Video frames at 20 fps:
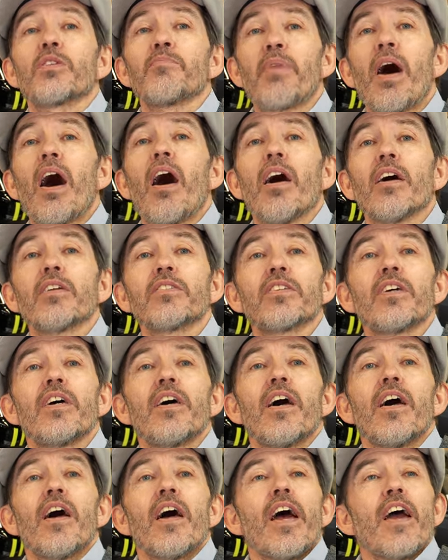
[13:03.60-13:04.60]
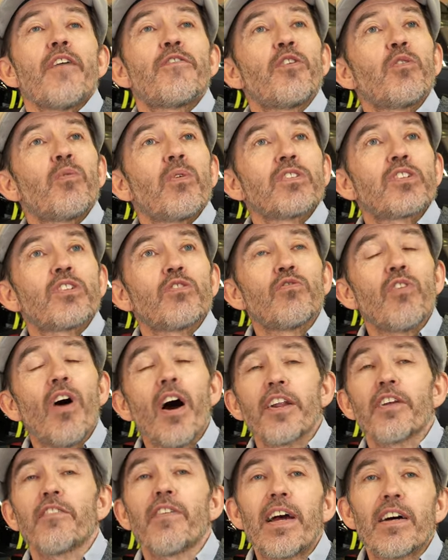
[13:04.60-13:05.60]
the part, if you want to
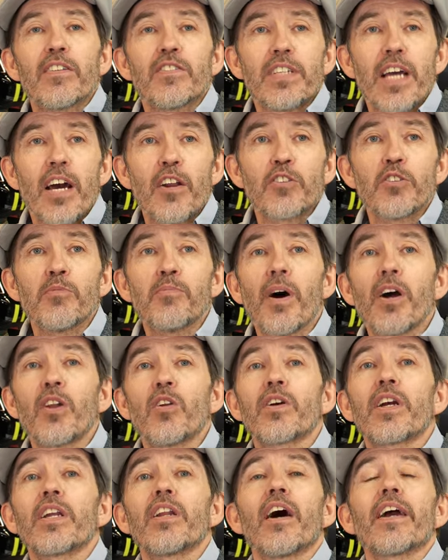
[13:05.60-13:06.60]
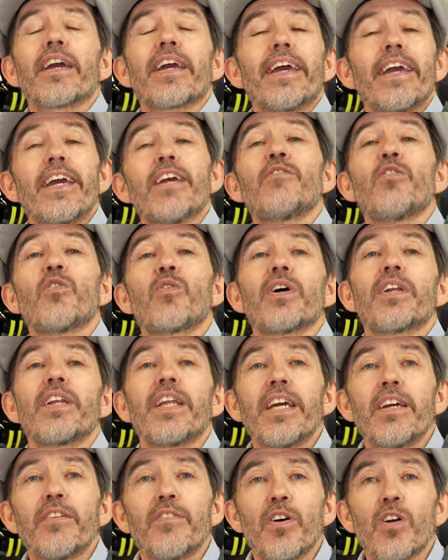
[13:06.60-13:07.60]
ride around town on your bike looking like Evel
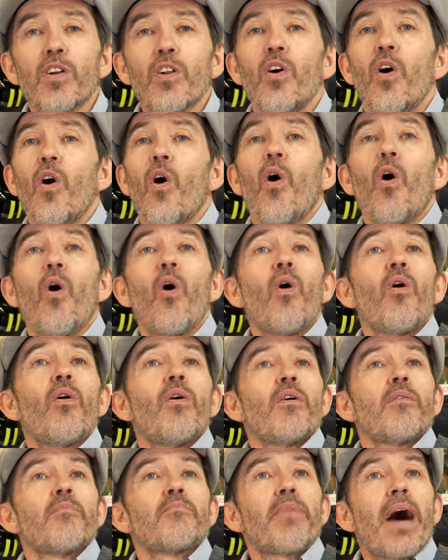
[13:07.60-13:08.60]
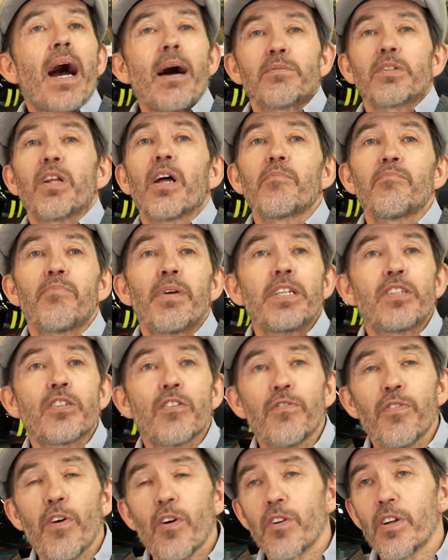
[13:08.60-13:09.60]
Knievel or perhaps like
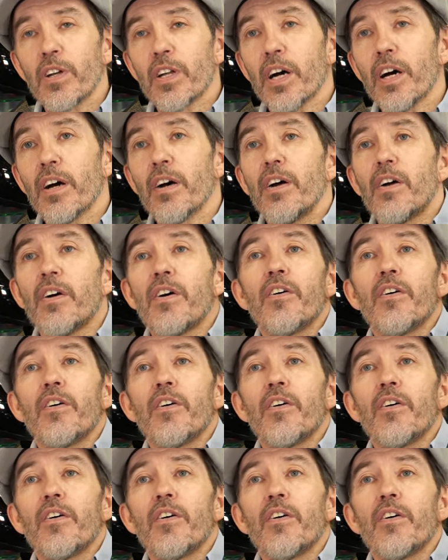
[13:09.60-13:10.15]
Peter Fonda